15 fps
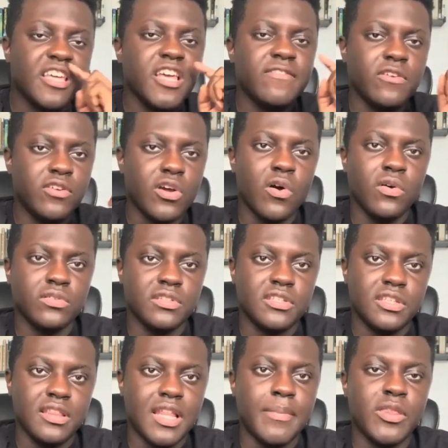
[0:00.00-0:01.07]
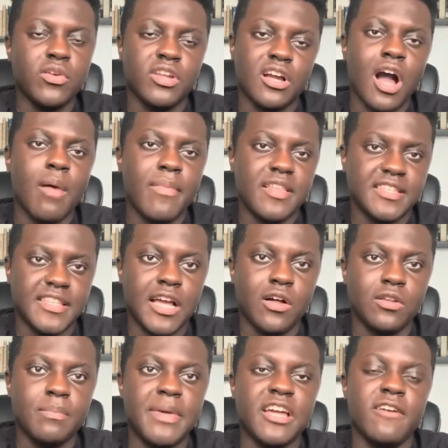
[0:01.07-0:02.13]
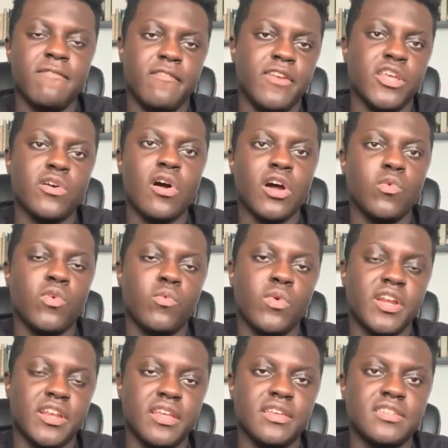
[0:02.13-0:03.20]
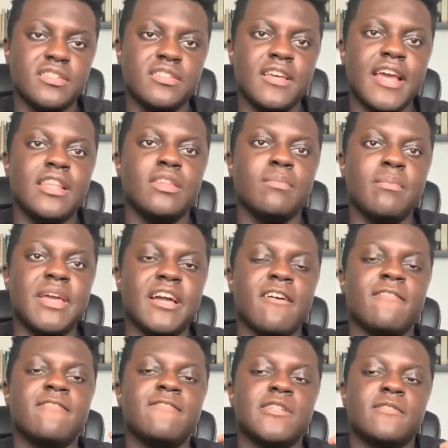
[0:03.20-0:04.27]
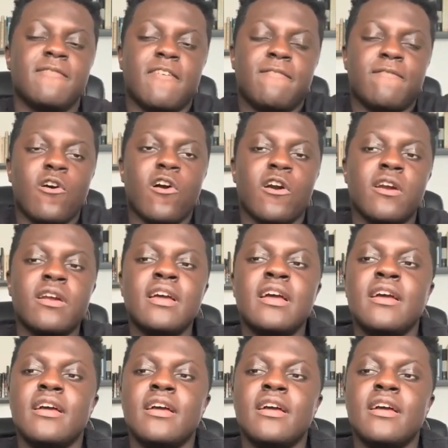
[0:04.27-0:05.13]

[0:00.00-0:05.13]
If you don't, let me know in the comments and I'll make a video on what it is and make a far